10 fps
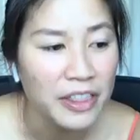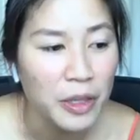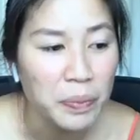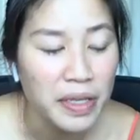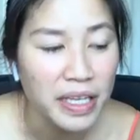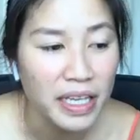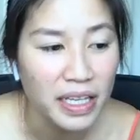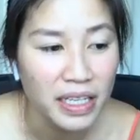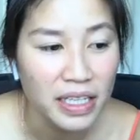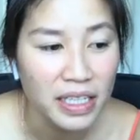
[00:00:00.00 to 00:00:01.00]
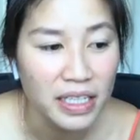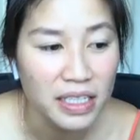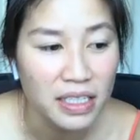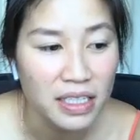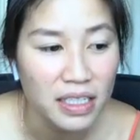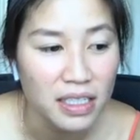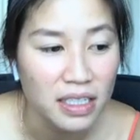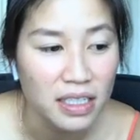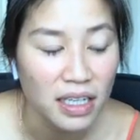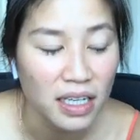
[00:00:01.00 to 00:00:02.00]
the beginning,
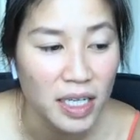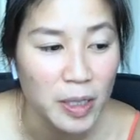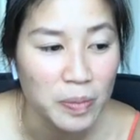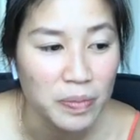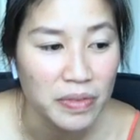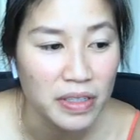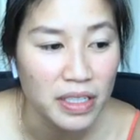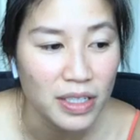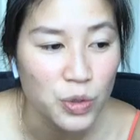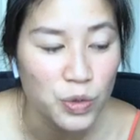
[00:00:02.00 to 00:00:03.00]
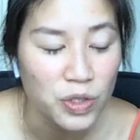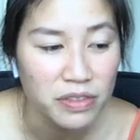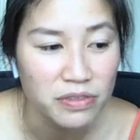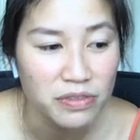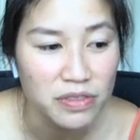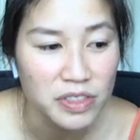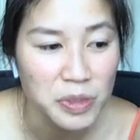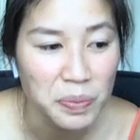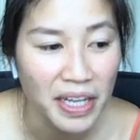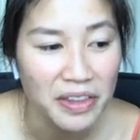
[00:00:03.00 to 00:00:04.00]
it's sort of
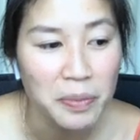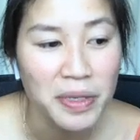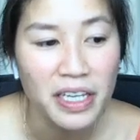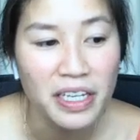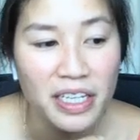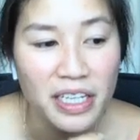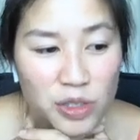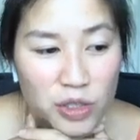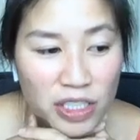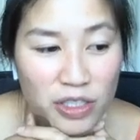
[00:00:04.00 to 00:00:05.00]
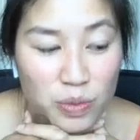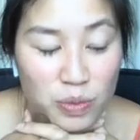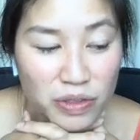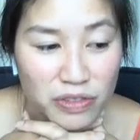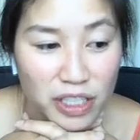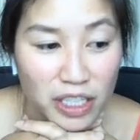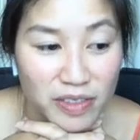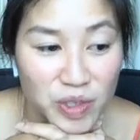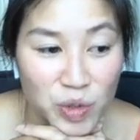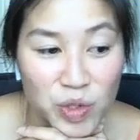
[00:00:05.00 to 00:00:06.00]
at the beginning I was trying to do more
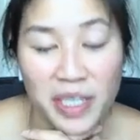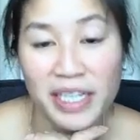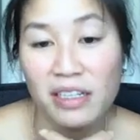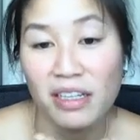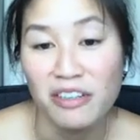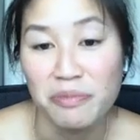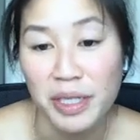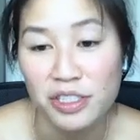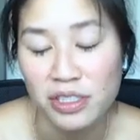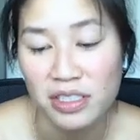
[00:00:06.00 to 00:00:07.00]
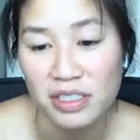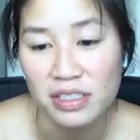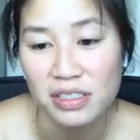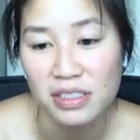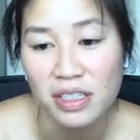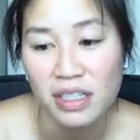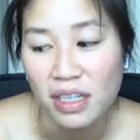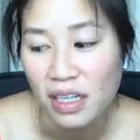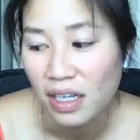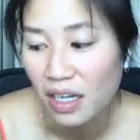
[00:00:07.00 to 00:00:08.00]
photography, so I was sending out a lot of pitches.
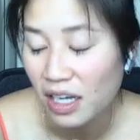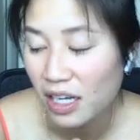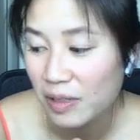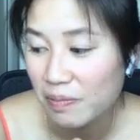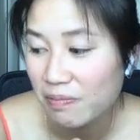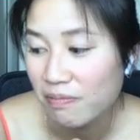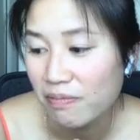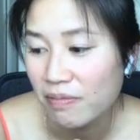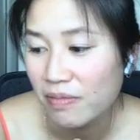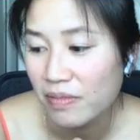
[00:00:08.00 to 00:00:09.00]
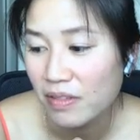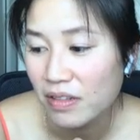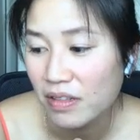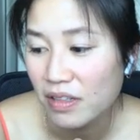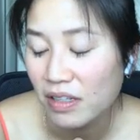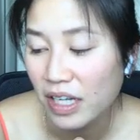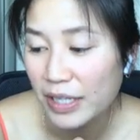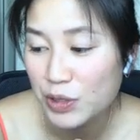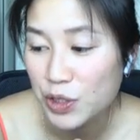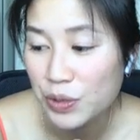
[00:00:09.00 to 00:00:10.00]
Um, I
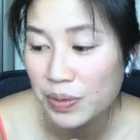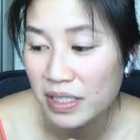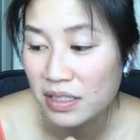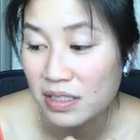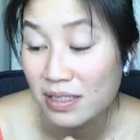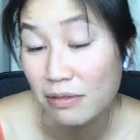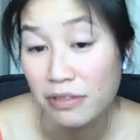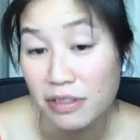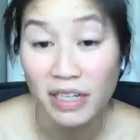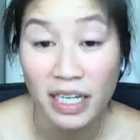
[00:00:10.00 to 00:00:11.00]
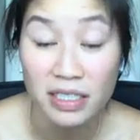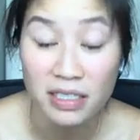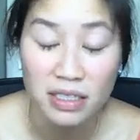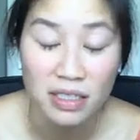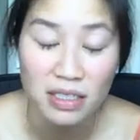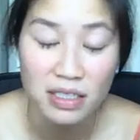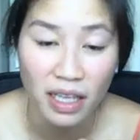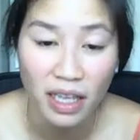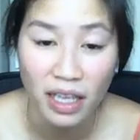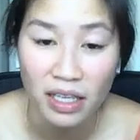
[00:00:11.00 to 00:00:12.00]
was doing stuff for Vice since
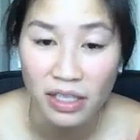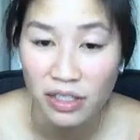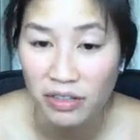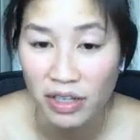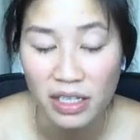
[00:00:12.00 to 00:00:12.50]
I, had